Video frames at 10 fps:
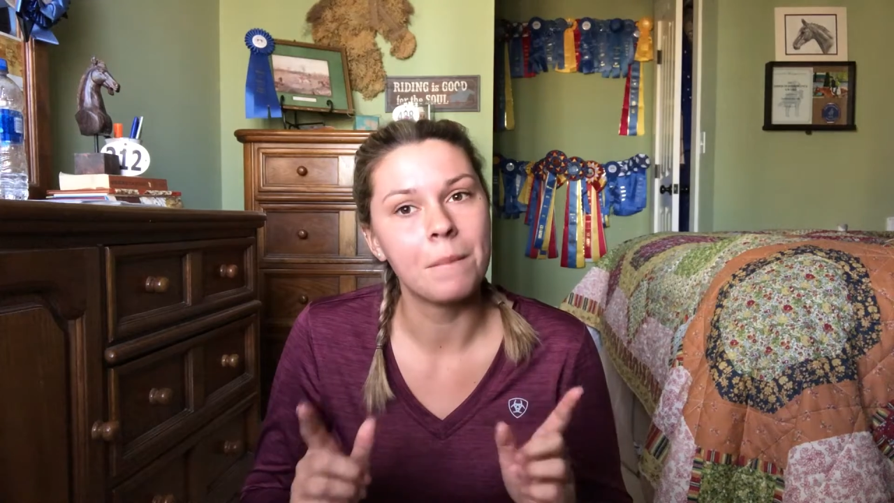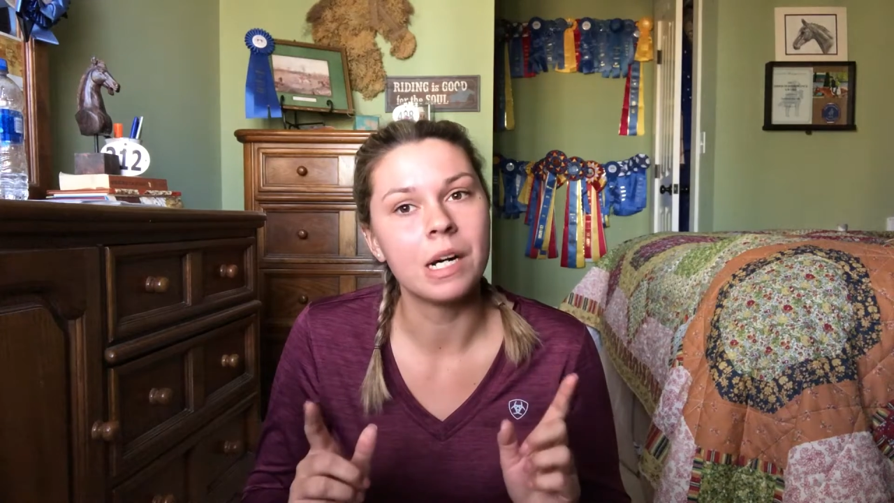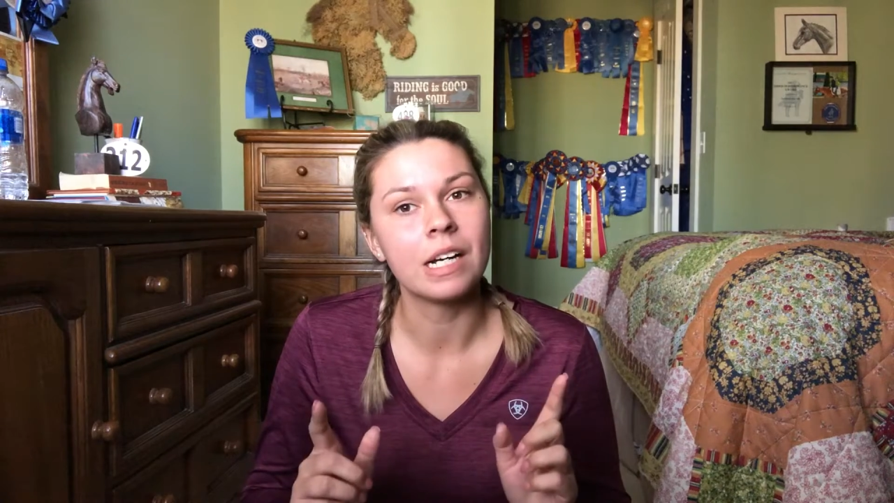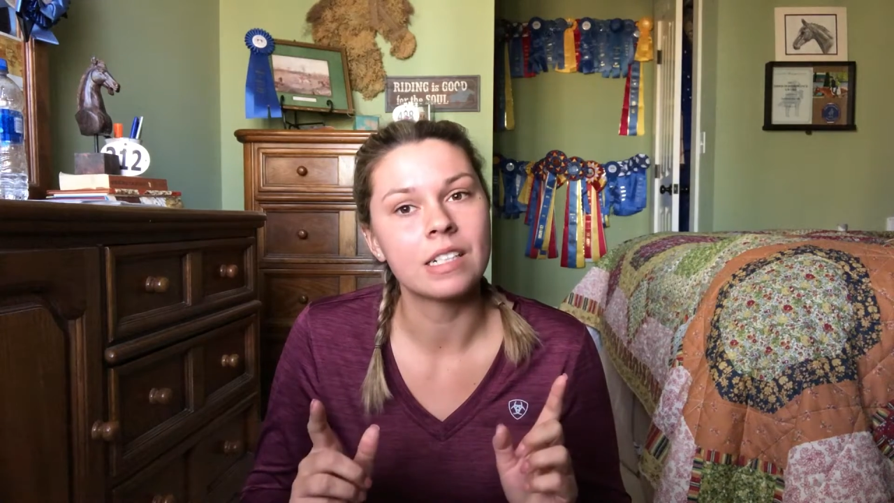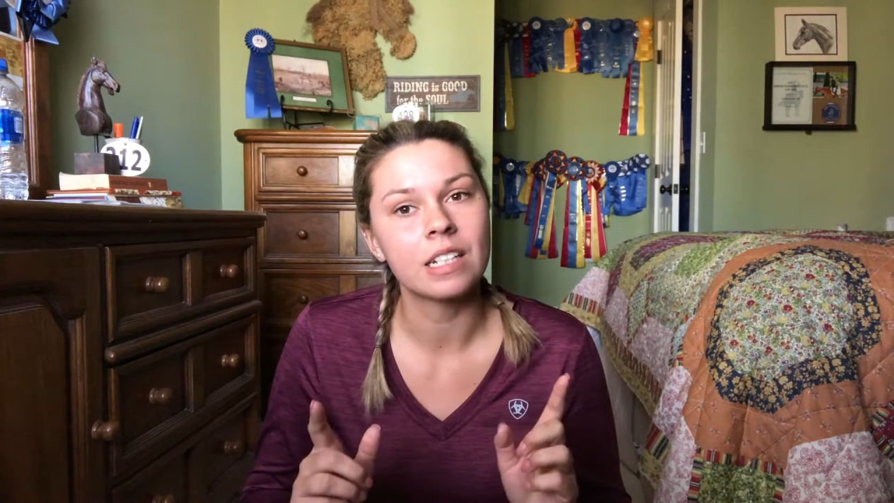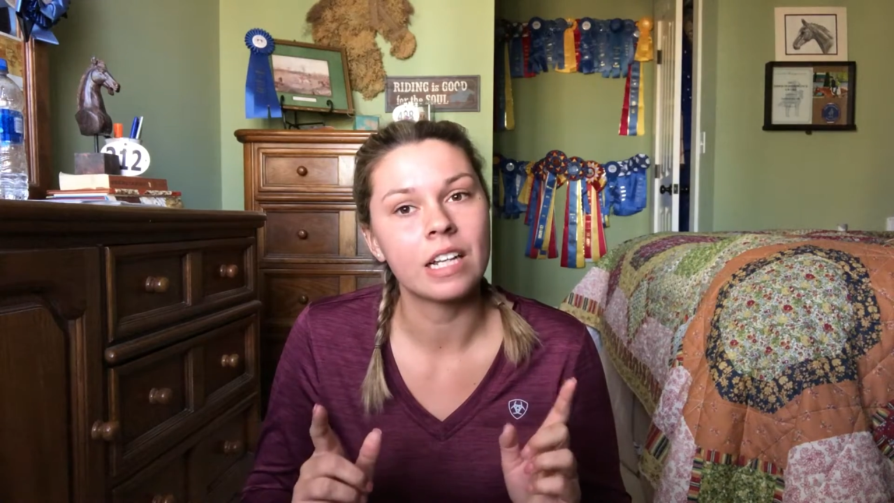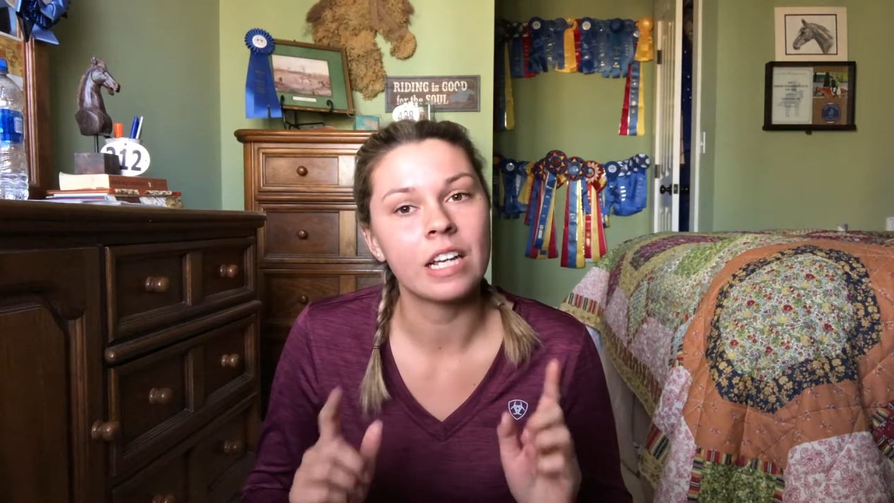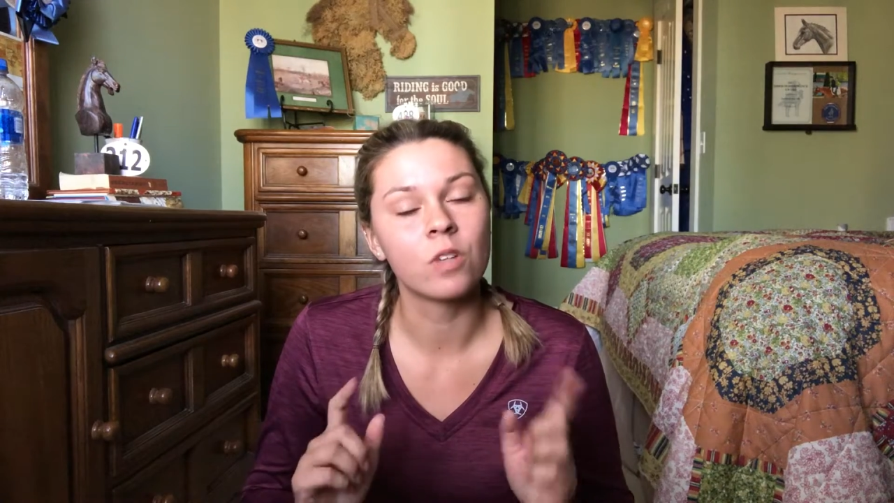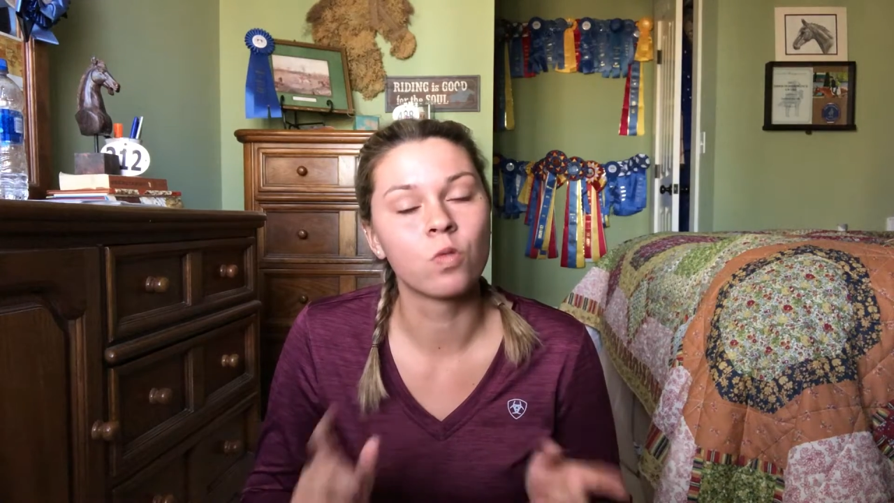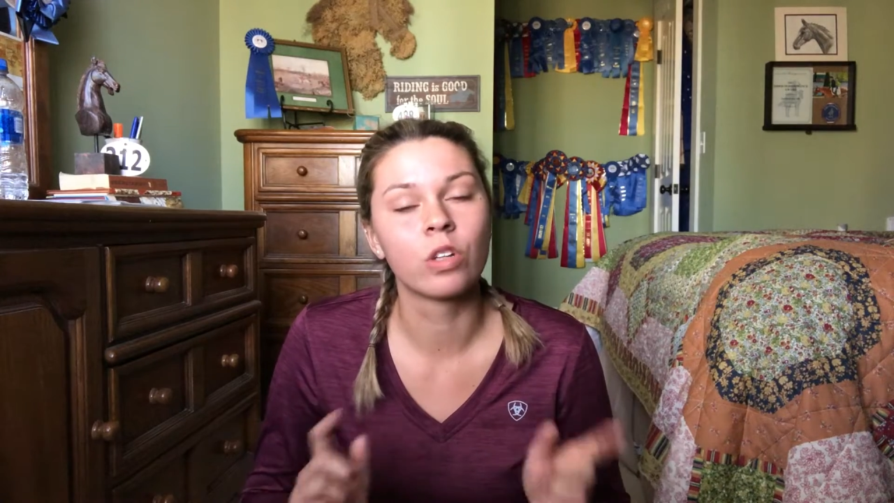but
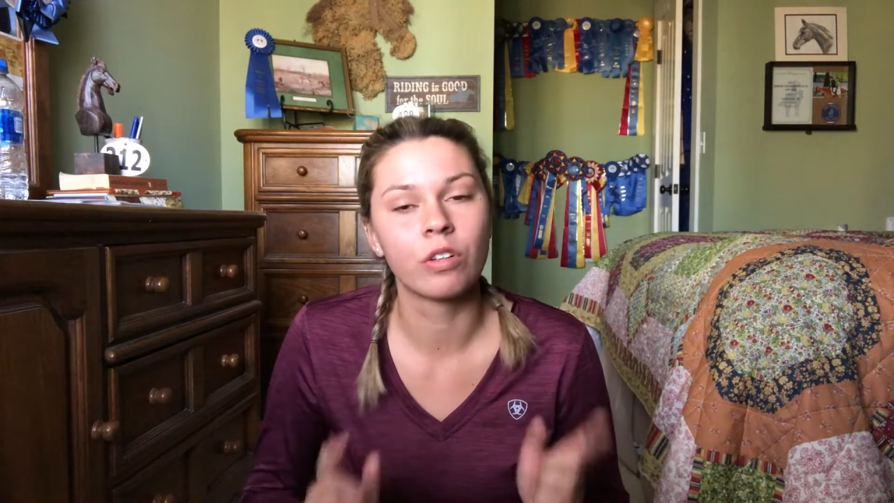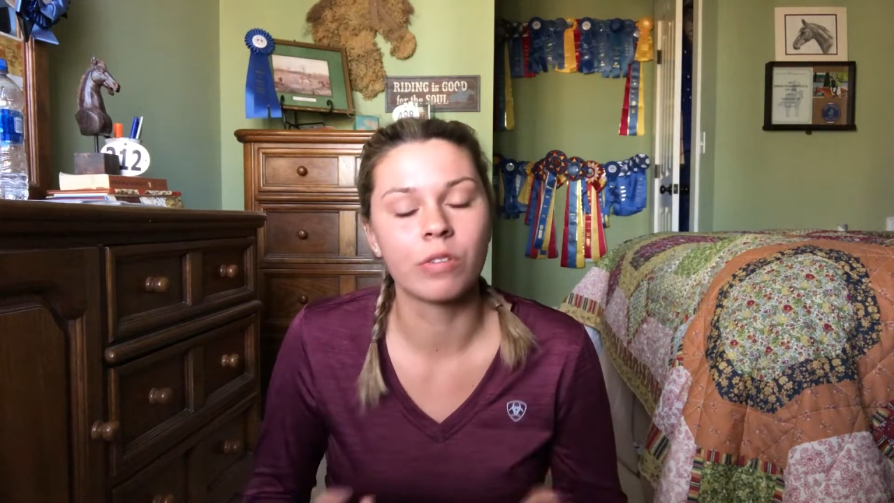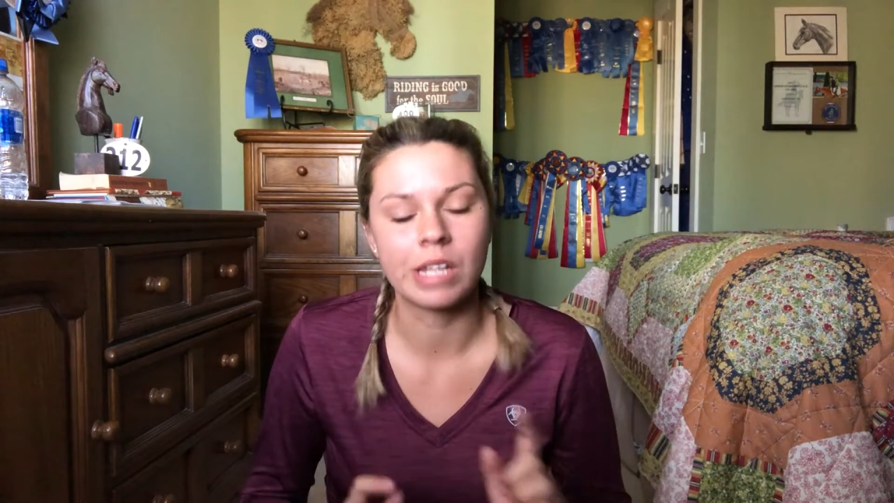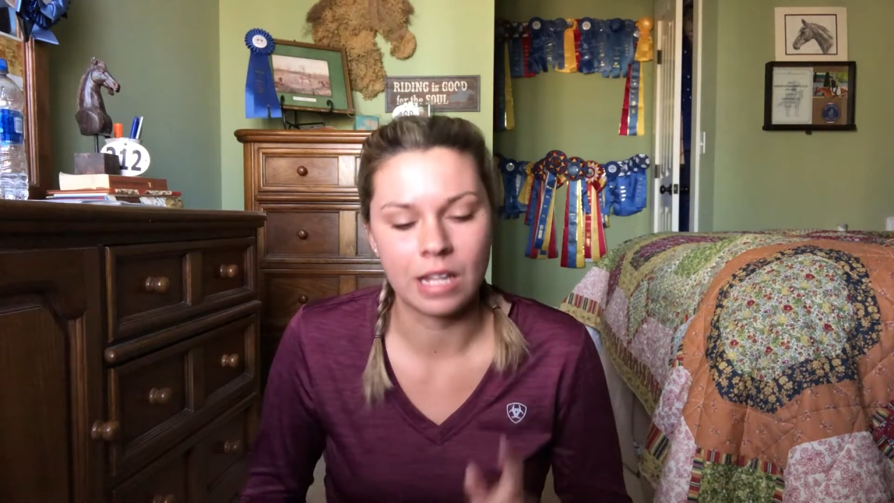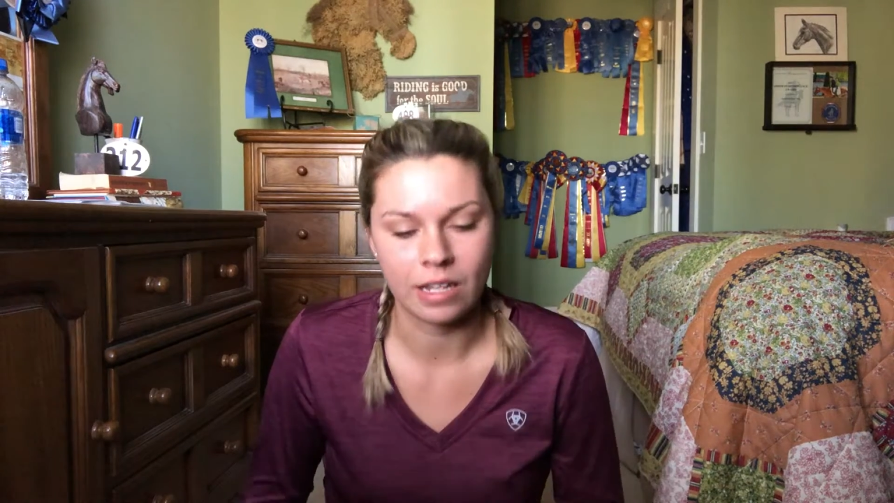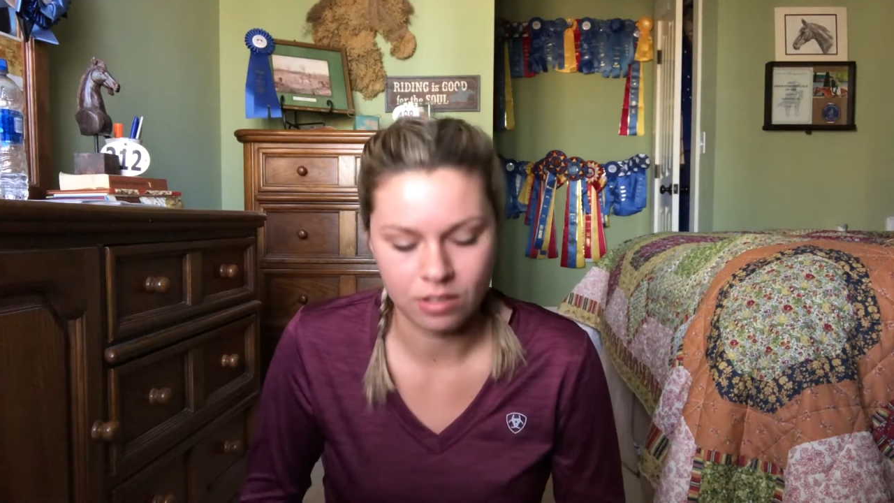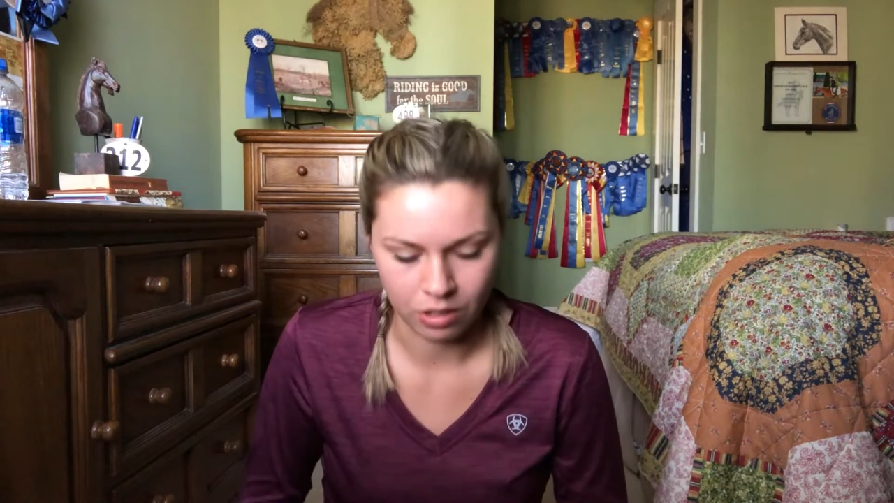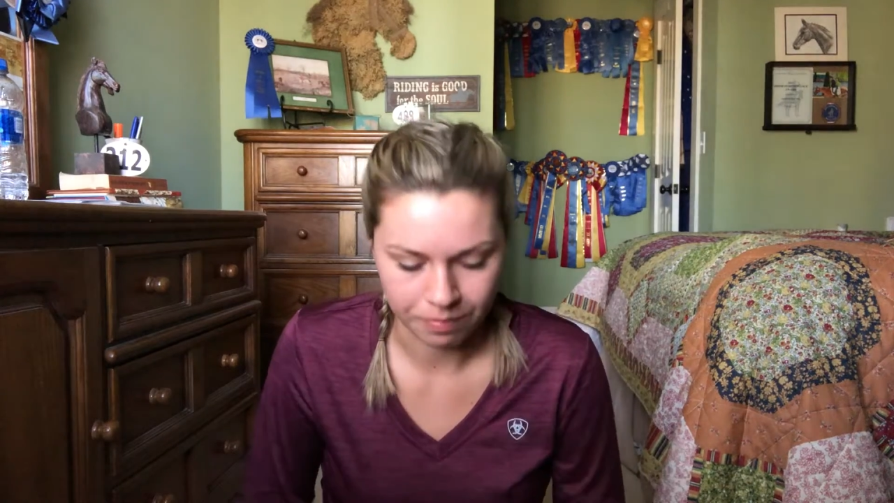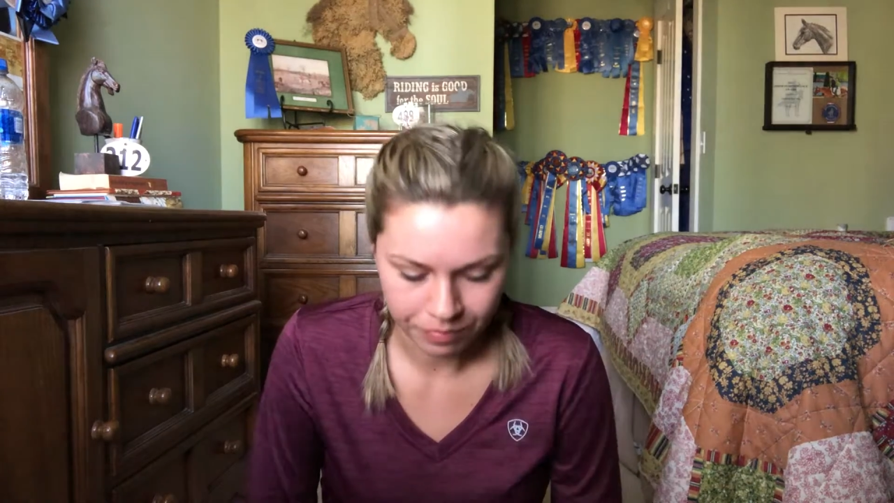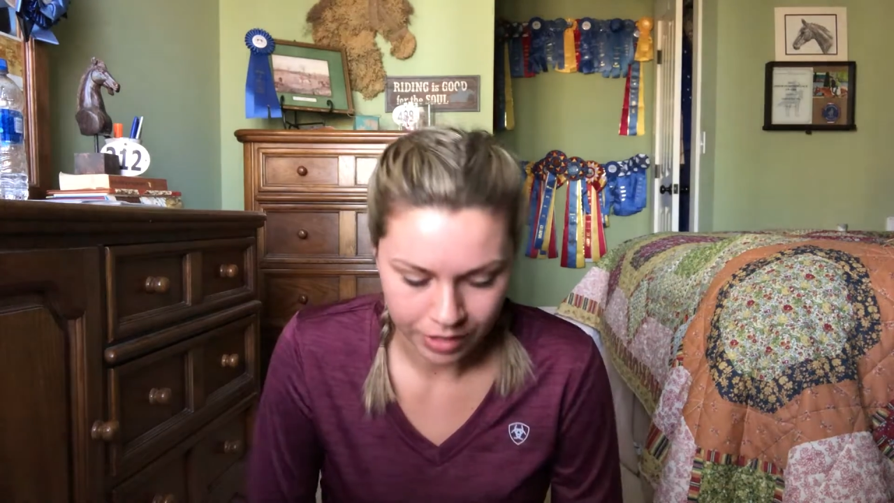he really, really likes her.